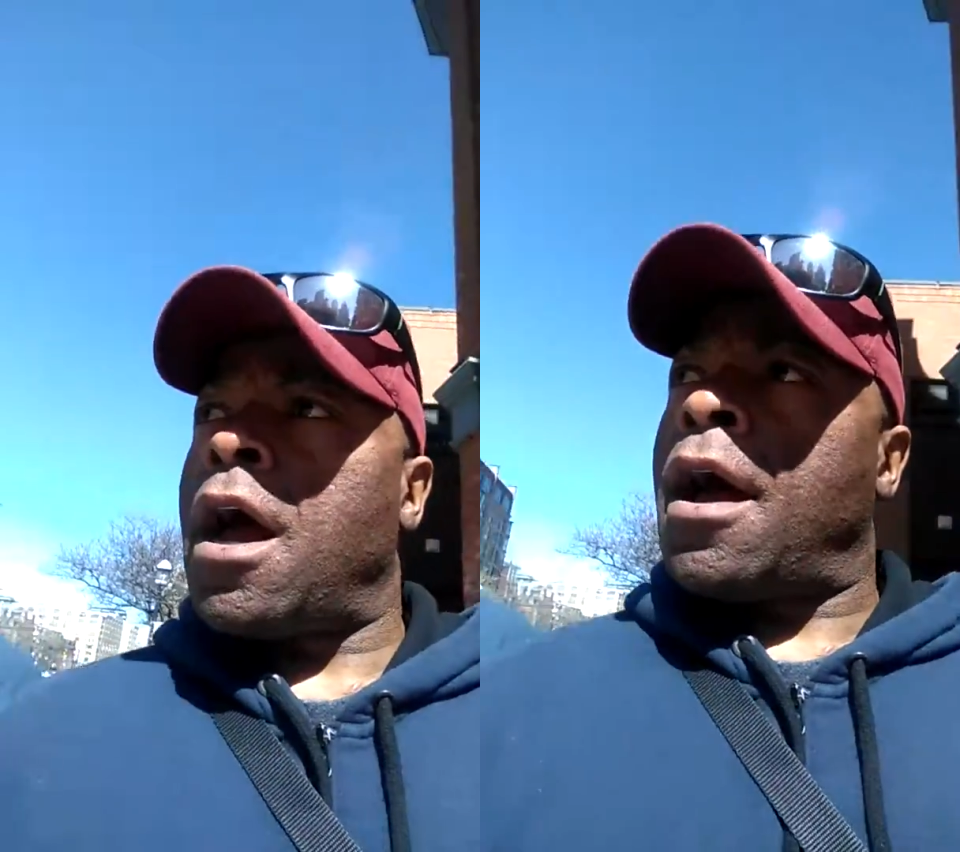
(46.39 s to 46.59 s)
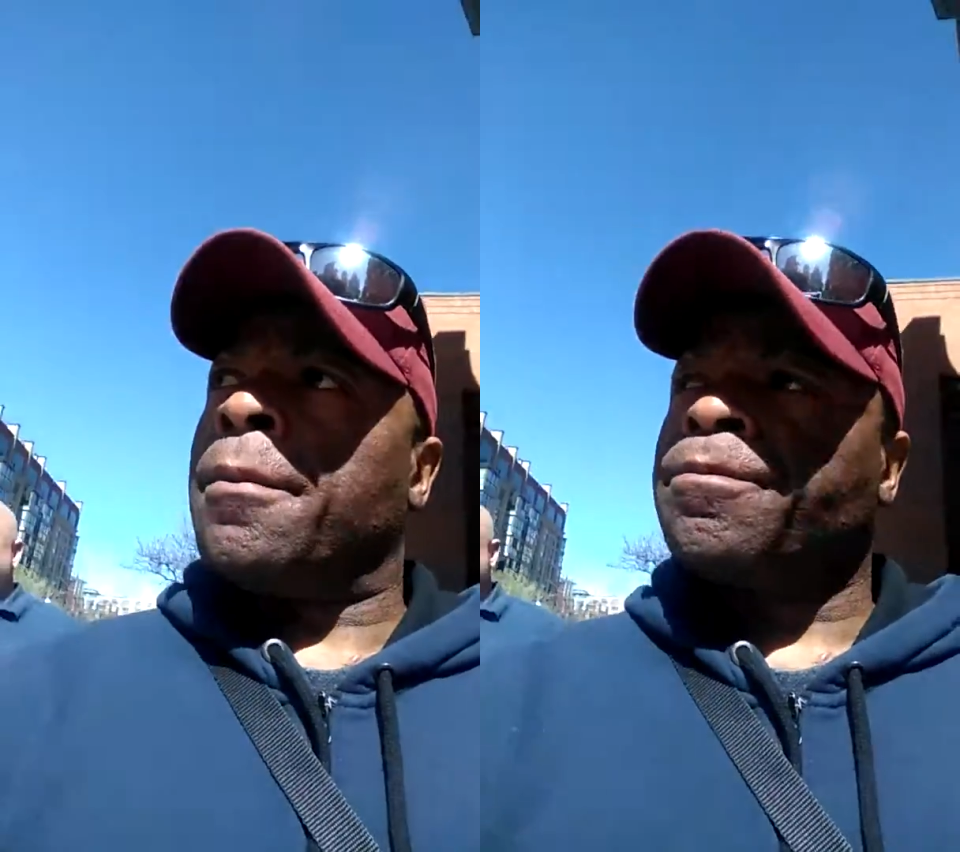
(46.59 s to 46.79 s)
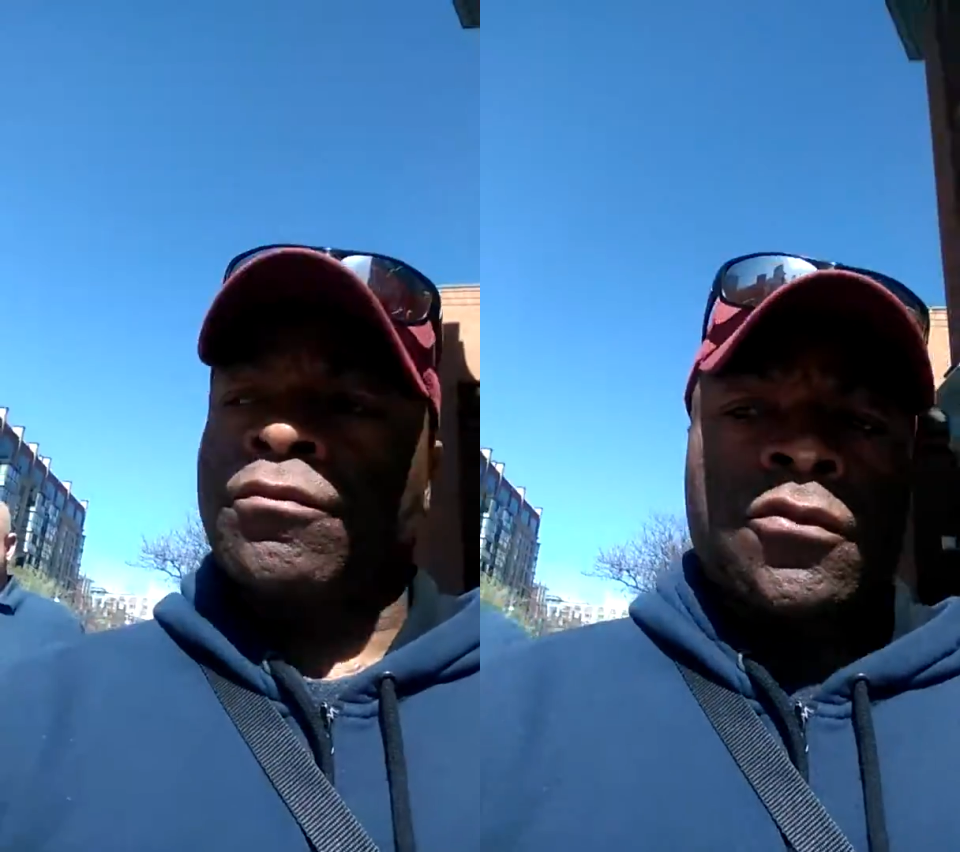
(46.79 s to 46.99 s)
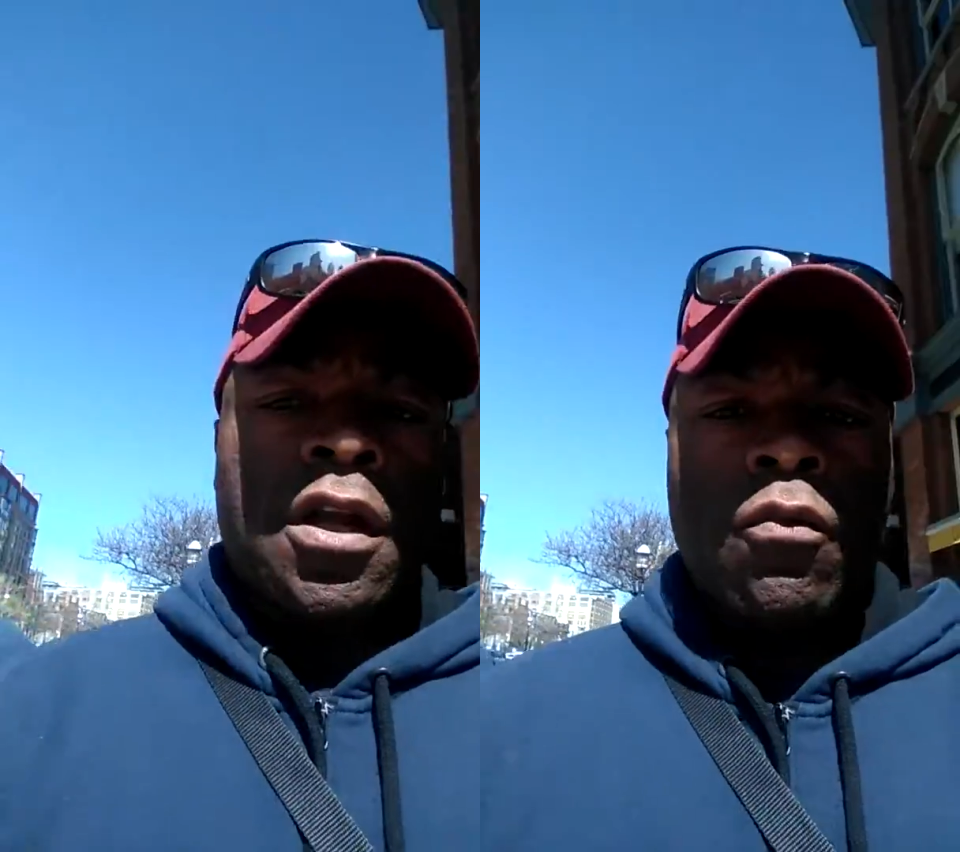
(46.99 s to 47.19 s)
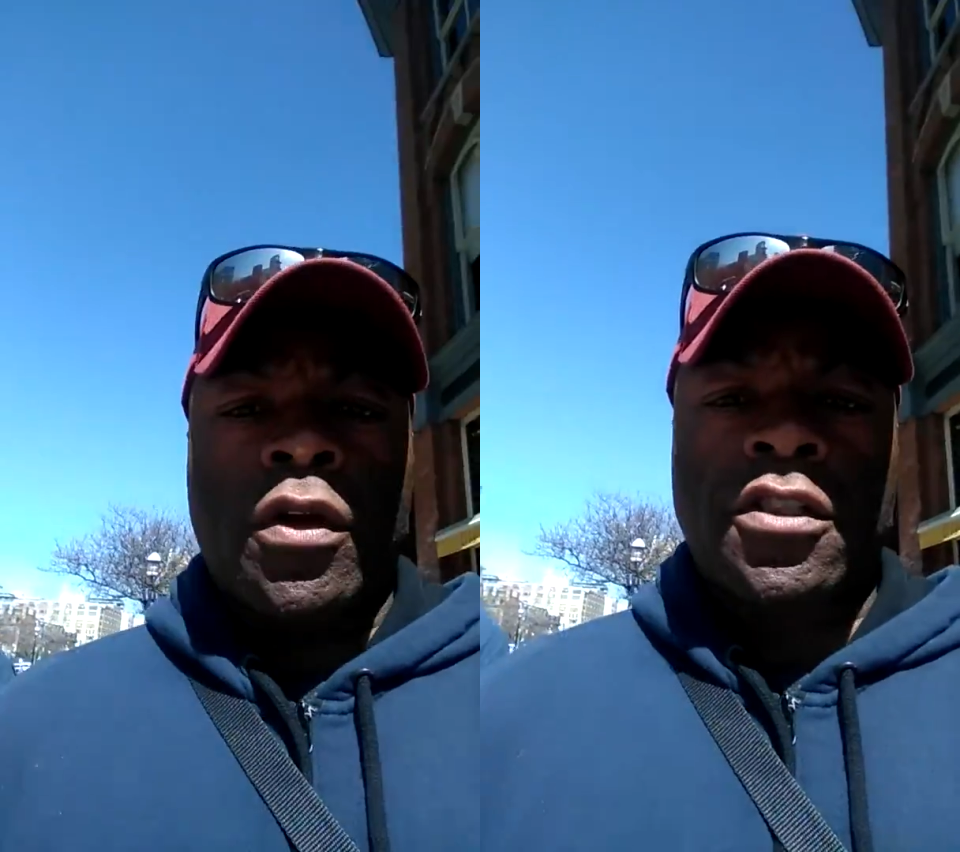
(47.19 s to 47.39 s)
and
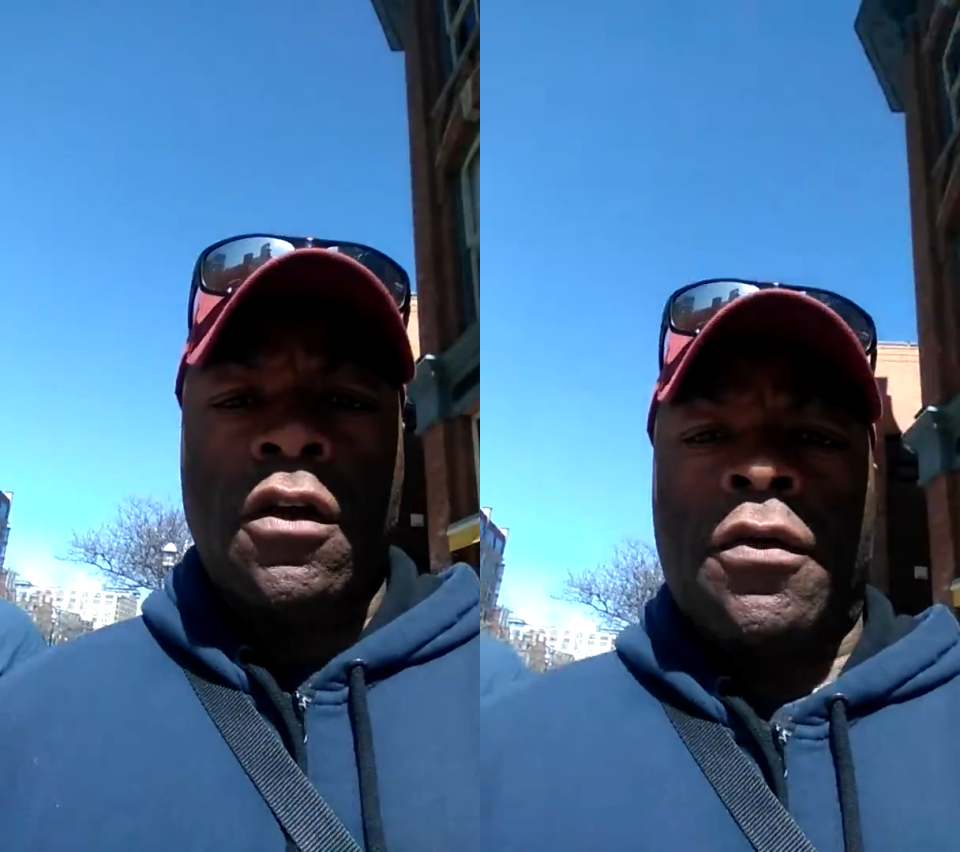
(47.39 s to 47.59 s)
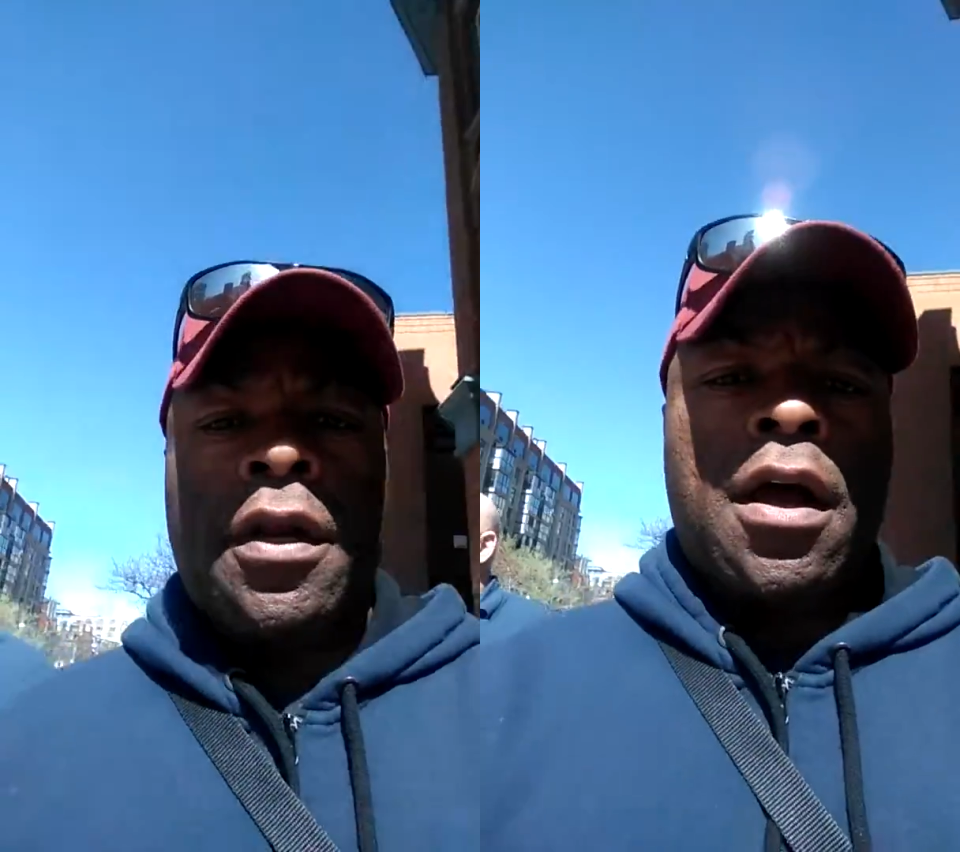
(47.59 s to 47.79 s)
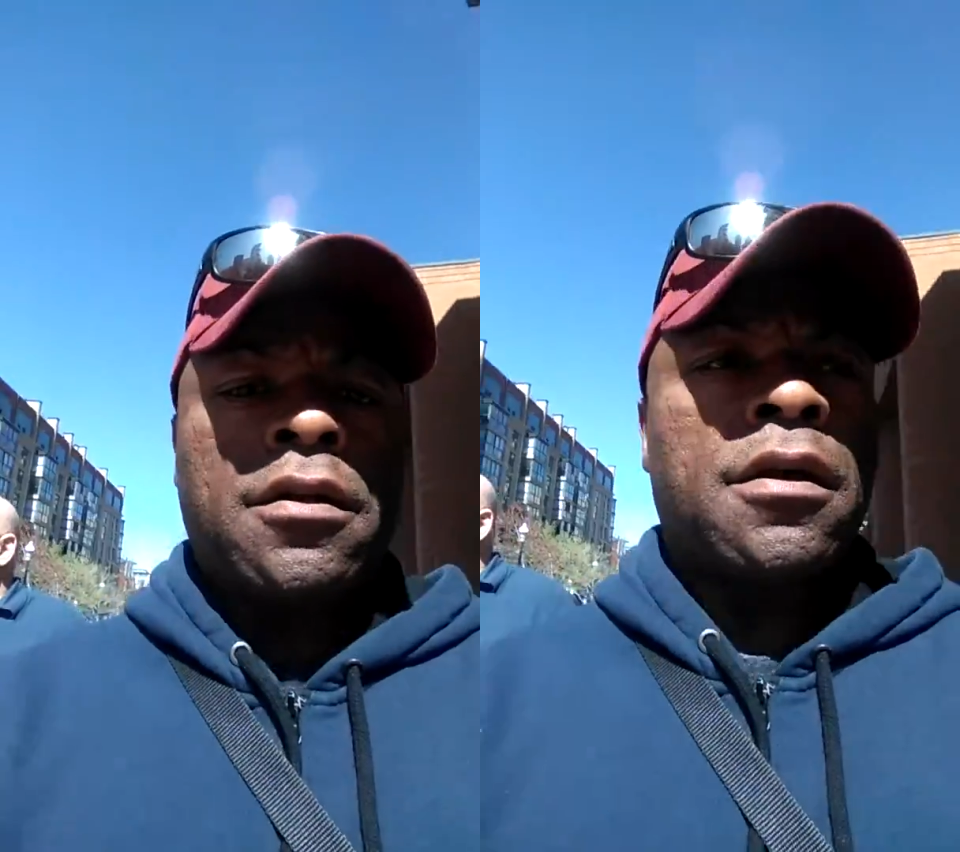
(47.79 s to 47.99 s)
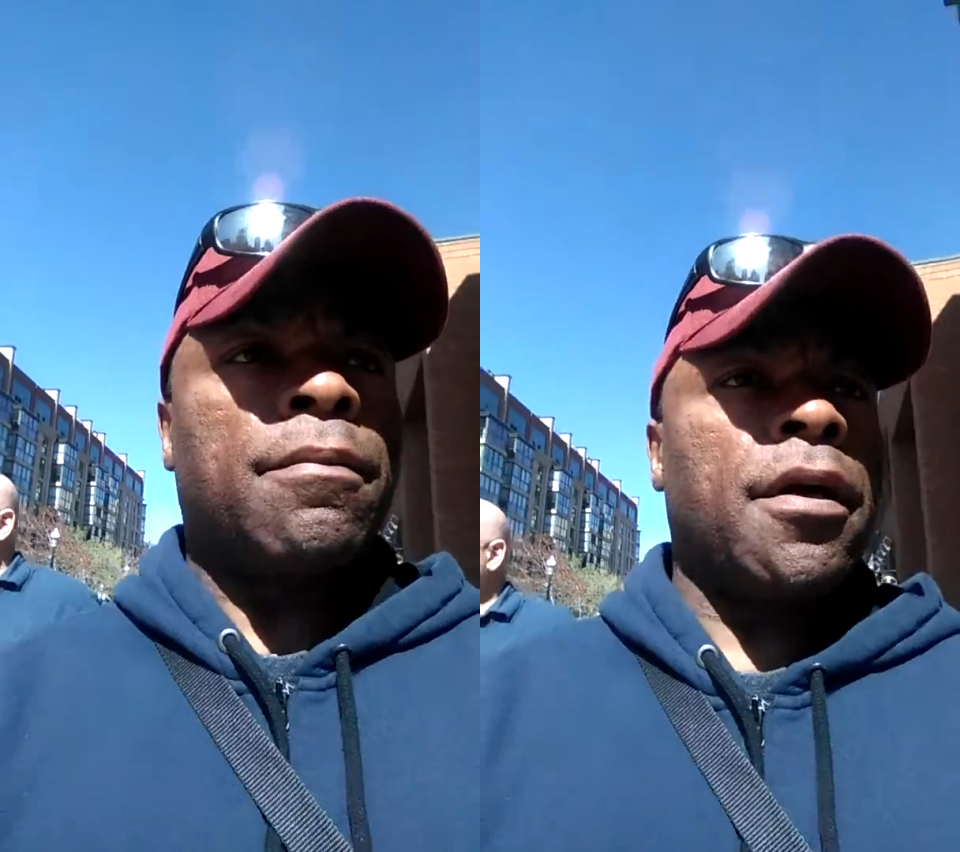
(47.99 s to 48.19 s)
what's going on.